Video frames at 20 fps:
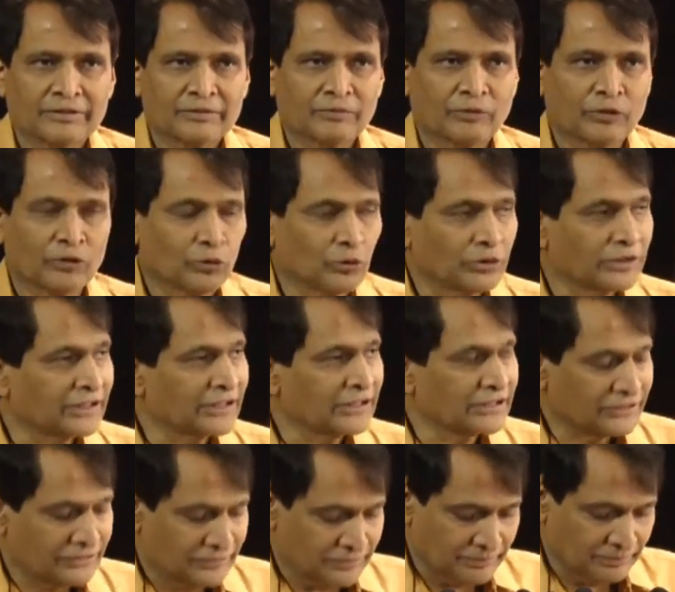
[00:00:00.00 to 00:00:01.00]
for doing
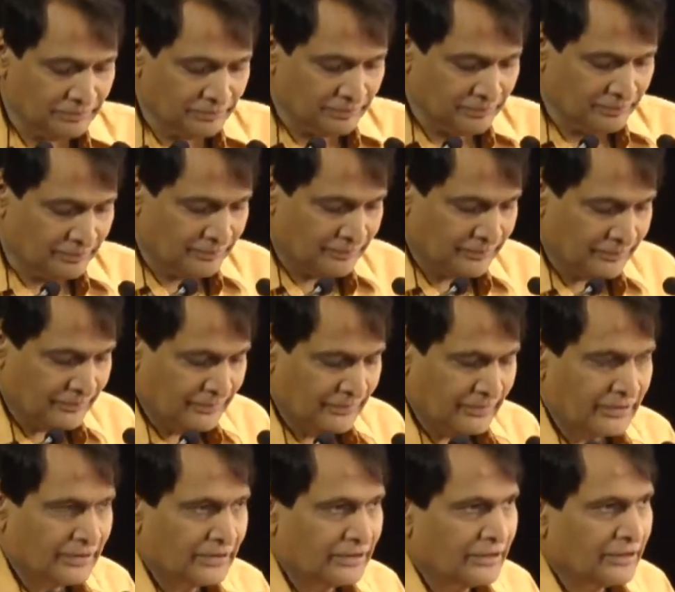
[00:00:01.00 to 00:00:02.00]
this
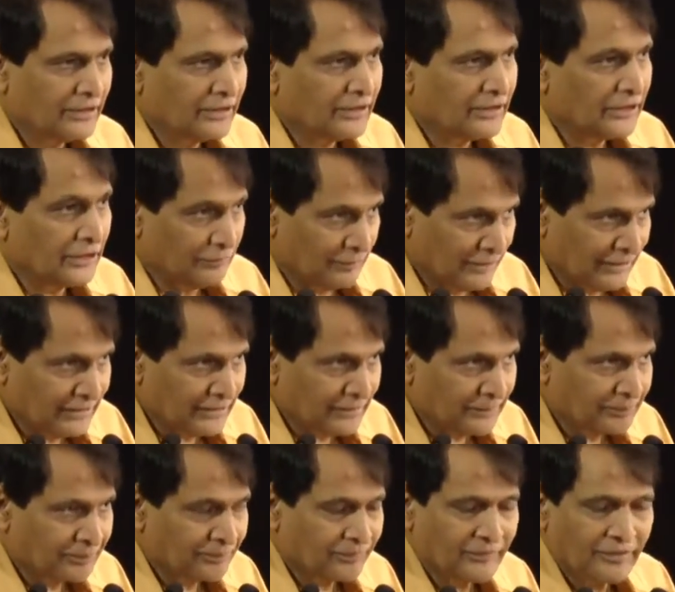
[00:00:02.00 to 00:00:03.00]
event
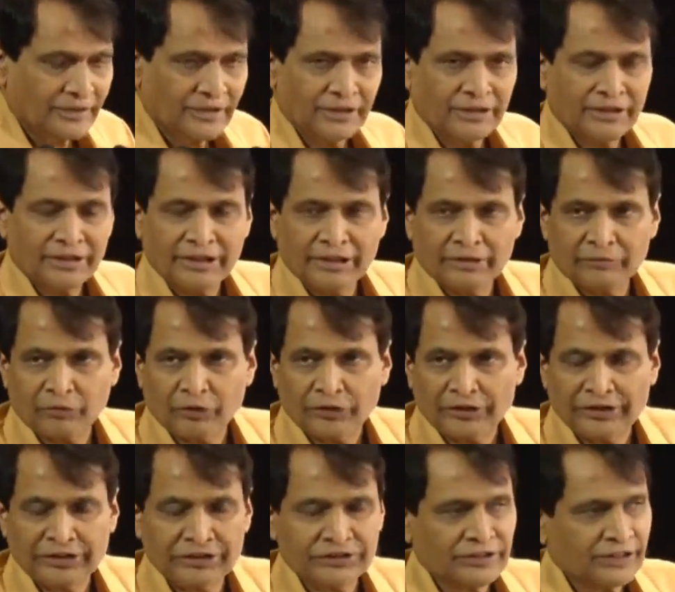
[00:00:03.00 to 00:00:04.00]
and for
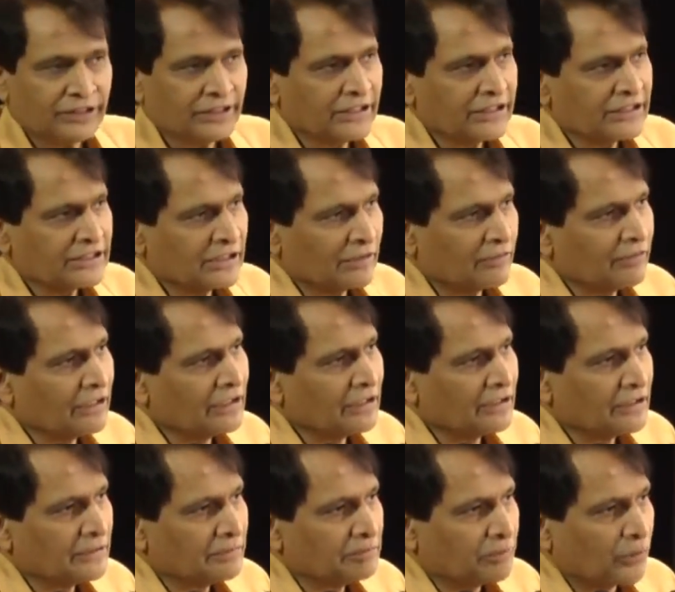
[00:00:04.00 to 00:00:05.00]
initiating several
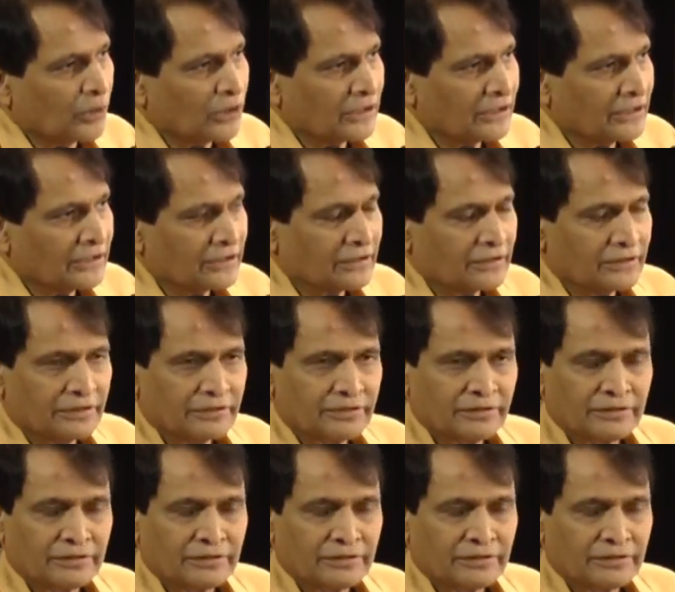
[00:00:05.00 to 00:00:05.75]
important